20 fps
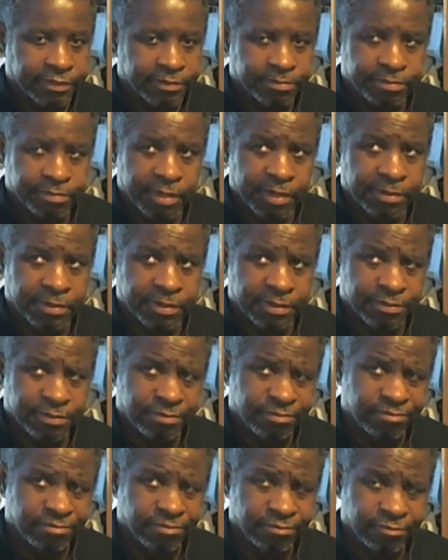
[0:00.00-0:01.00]
Probably
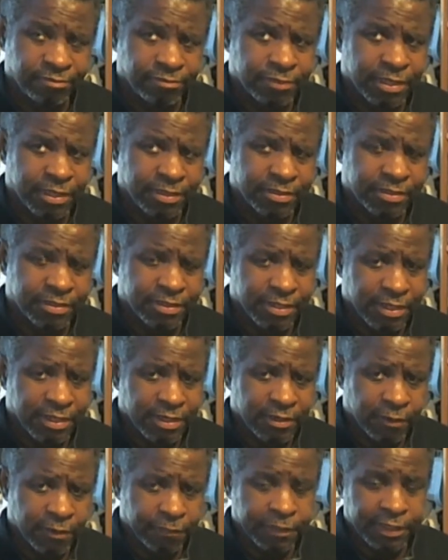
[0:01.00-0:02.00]
runs,
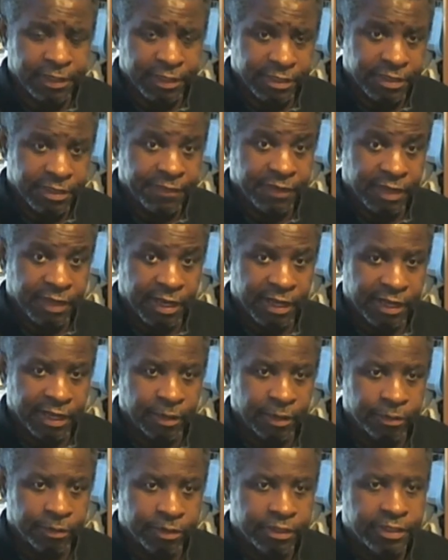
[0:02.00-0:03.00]
hopefully, in the 7 o'clock
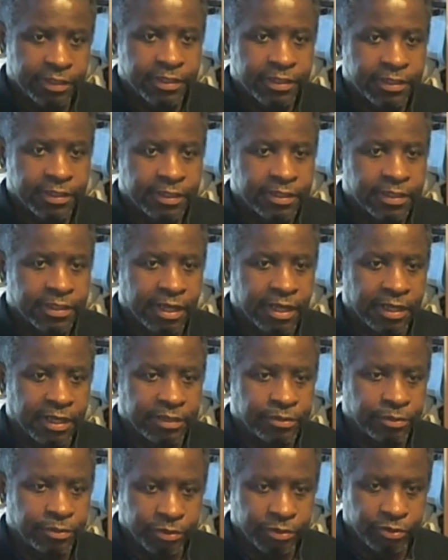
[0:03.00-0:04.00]
hour. I'll
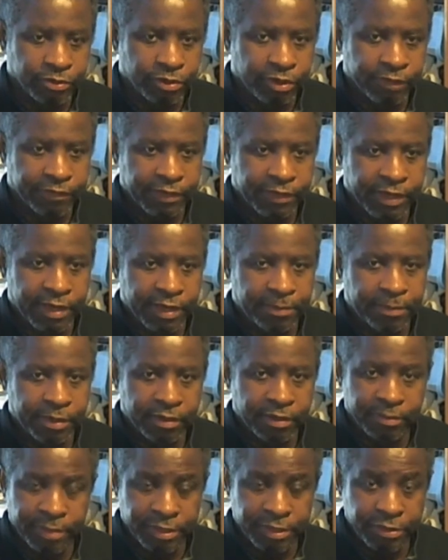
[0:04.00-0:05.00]
do the drawing for that, but
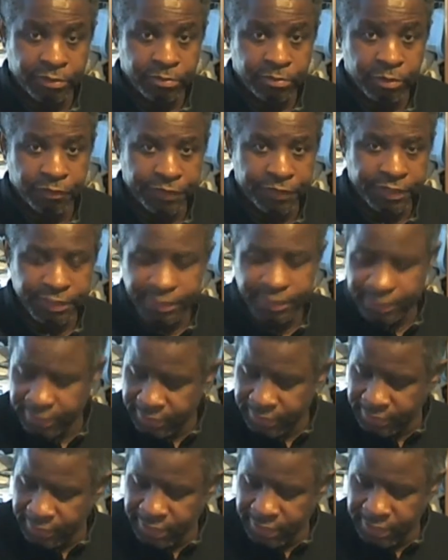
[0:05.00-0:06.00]
it'll be two movies.
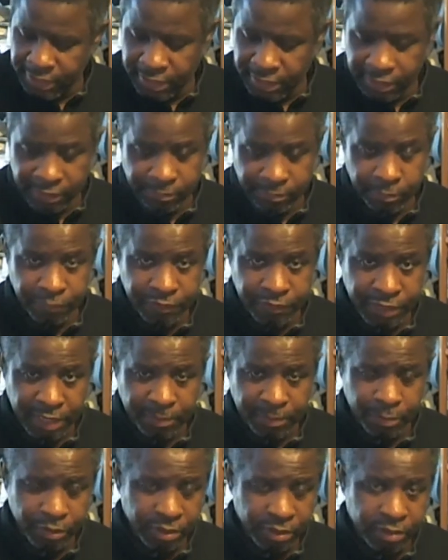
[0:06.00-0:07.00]
I
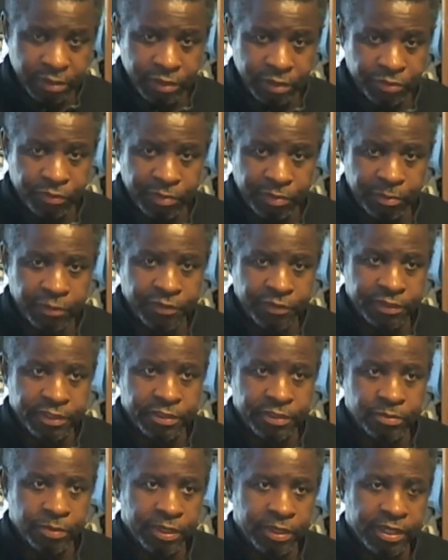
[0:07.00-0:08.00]
put only 3 movies
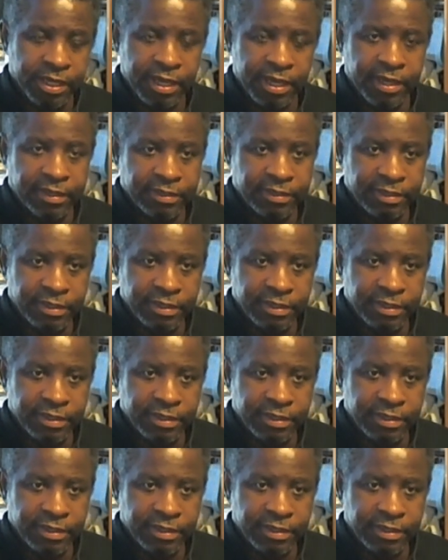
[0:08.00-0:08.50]
this week, and